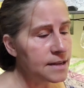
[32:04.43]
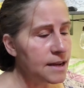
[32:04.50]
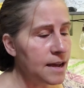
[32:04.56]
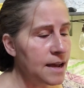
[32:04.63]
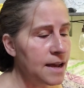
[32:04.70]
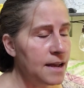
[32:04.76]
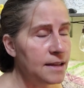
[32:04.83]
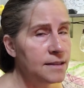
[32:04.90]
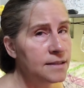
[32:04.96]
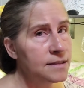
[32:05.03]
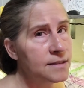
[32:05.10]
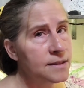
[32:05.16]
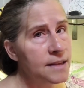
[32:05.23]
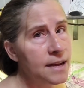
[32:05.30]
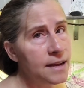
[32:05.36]
and
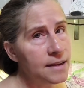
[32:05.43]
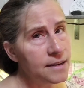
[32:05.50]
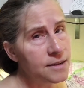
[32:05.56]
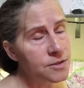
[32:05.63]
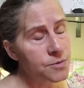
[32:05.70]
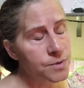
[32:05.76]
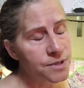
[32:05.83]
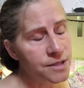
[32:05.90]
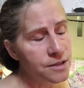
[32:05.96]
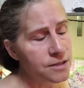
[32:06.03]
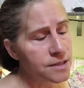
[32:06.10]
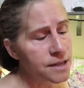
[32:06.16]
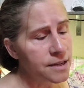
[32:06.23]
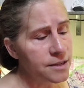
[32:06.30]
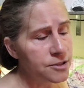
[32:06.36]
that is
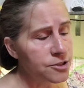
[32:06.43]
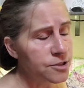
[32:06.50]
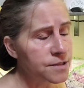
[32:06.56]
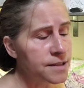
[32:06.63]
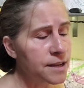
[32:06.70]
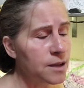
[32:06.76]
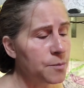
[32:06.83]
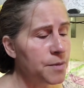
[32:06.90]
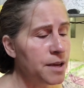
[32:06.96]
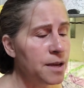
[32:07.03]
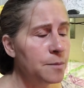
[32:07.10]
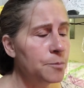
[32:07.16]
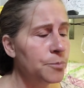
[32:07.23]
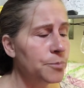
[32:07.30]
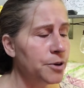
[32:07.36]
resulting in Tercel
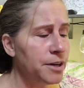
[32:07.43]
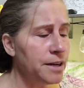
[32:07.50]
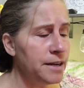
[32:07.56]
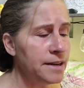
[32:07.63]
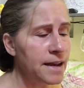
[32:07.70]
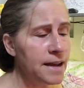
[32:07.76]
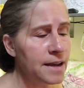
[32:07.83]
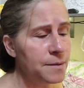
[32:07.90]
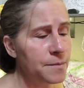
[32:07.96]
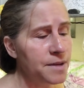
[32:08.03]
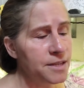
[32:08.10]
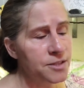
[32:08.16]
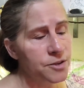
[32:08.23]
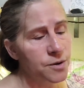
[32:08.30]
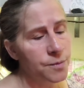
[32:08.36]
being pretty dang
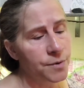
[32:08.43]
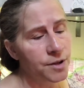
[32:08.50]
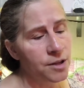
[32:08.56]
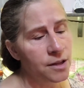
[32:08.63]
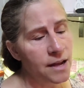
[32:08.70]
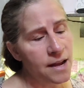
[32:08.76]
miserable,